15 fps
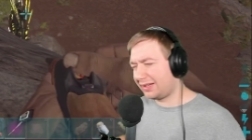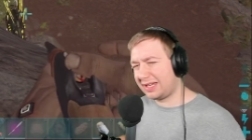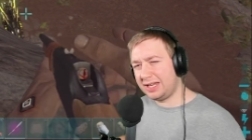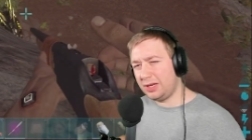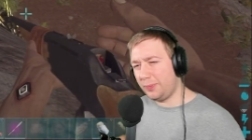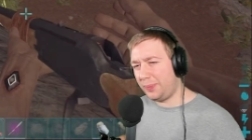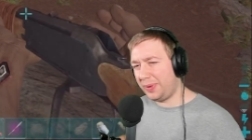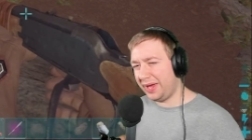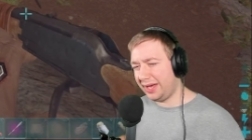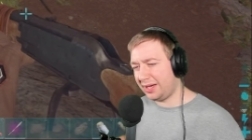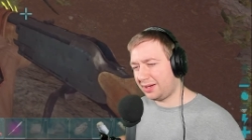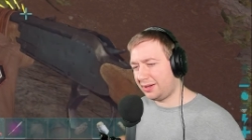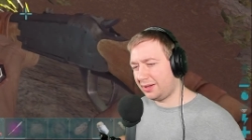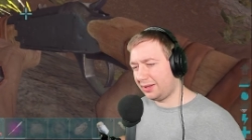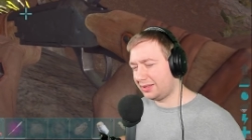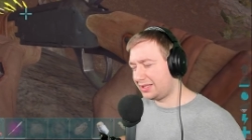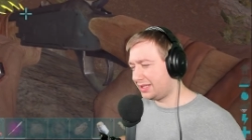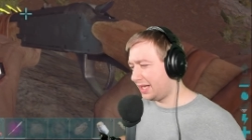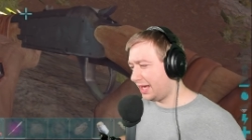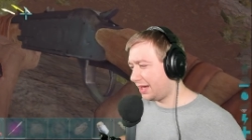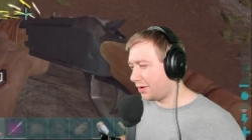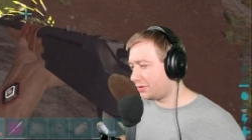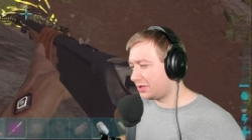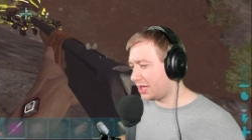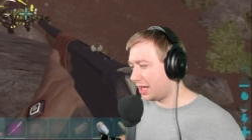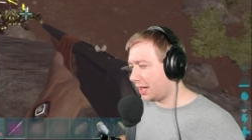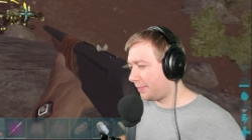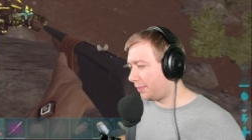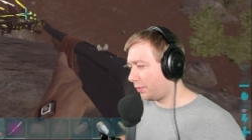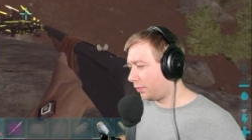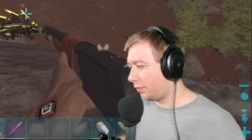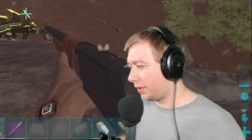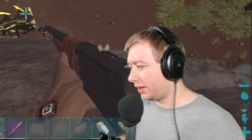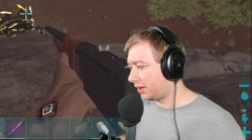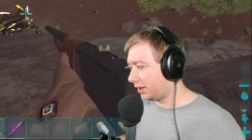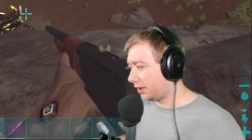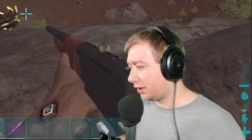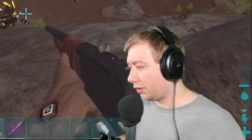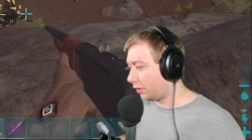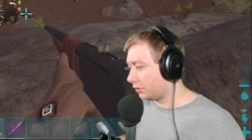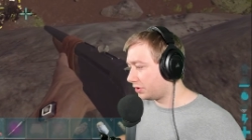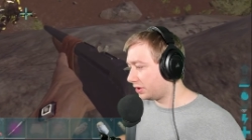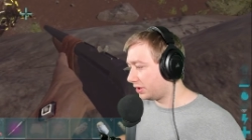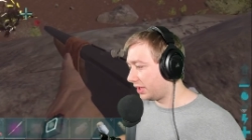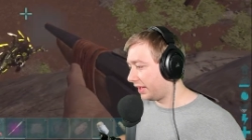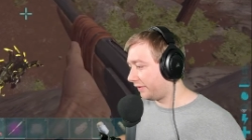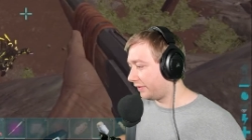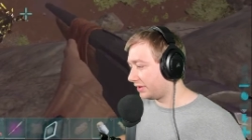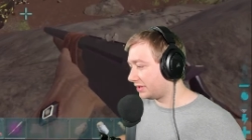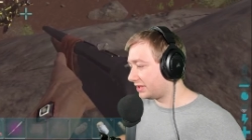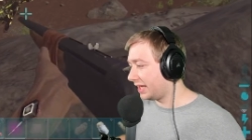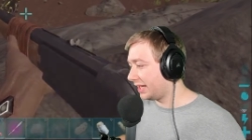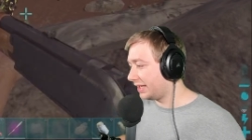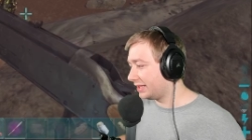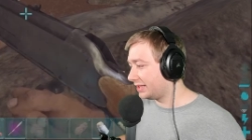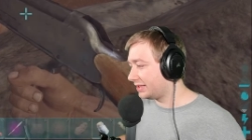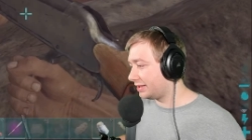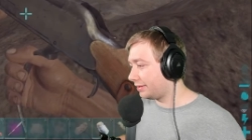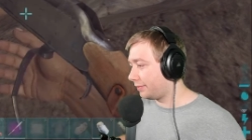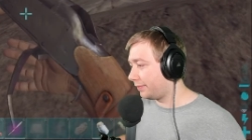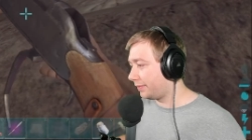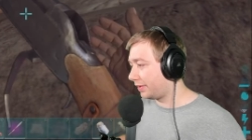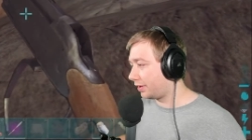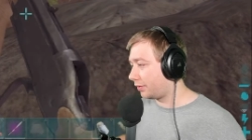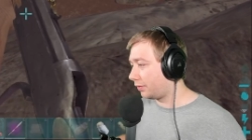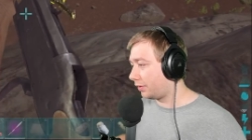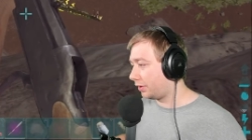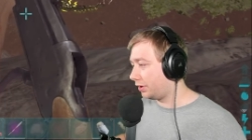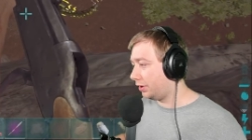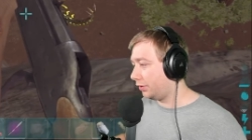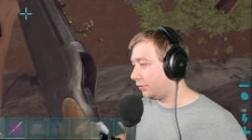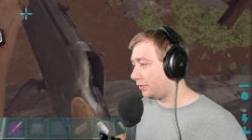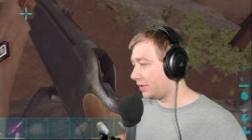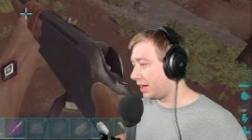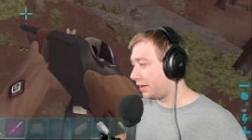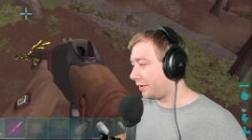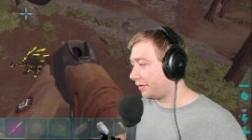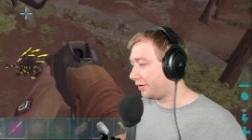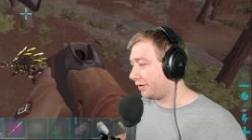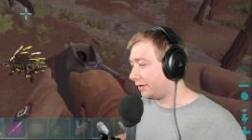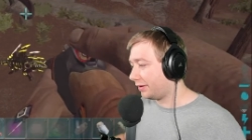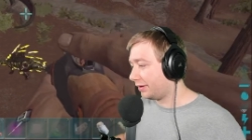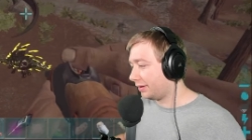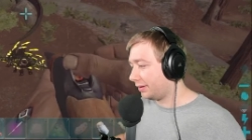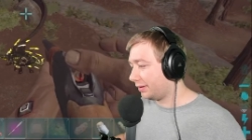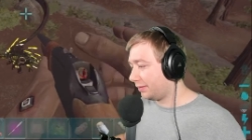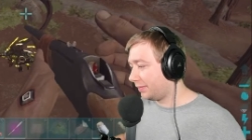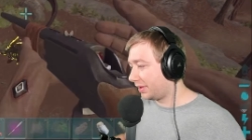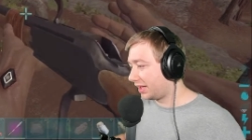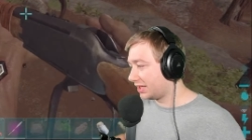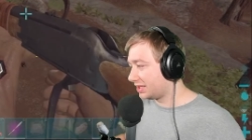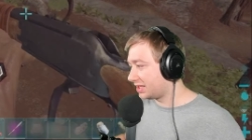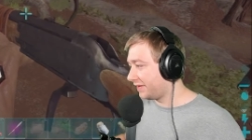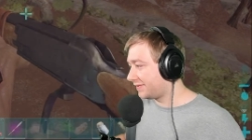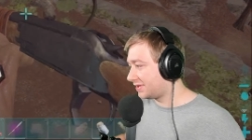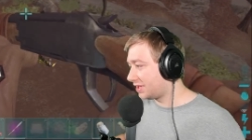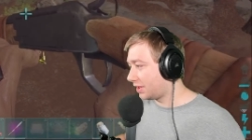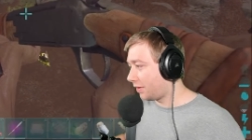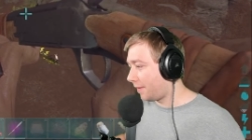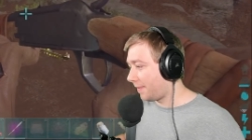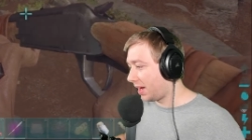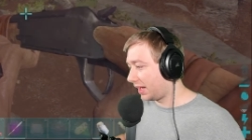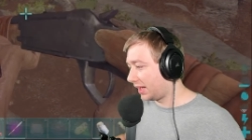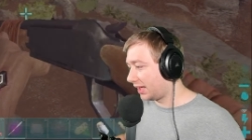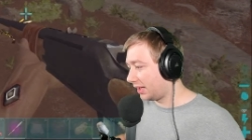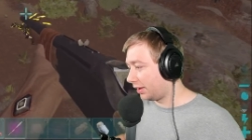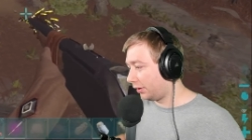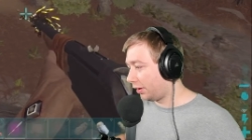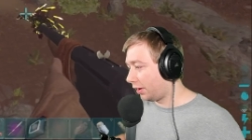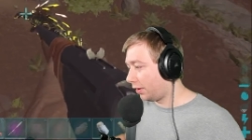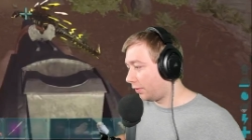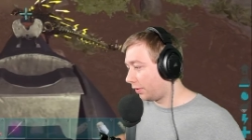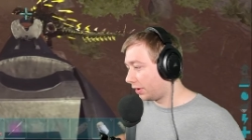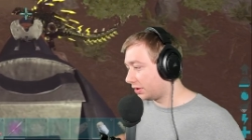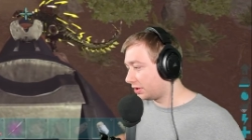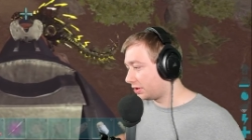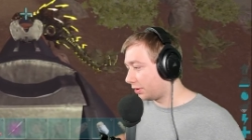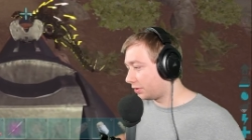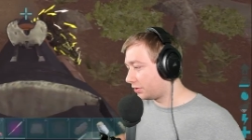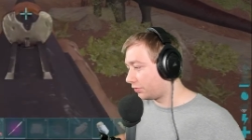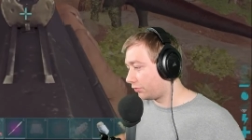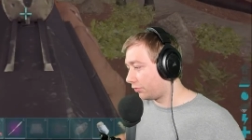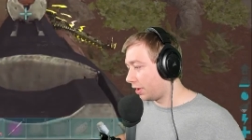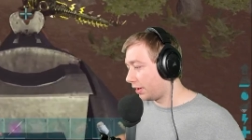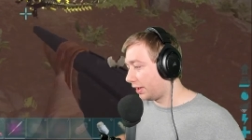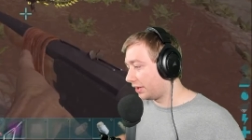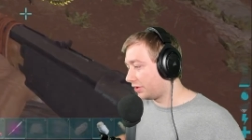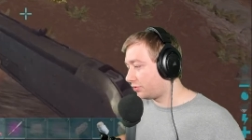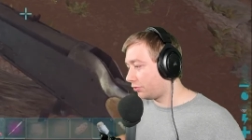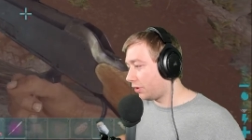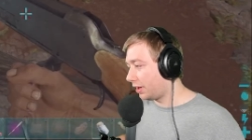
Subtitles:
Can you pick stegos up with an Argentavis? That is the big Q now. Because if so, I might get it low where it starts to run. It's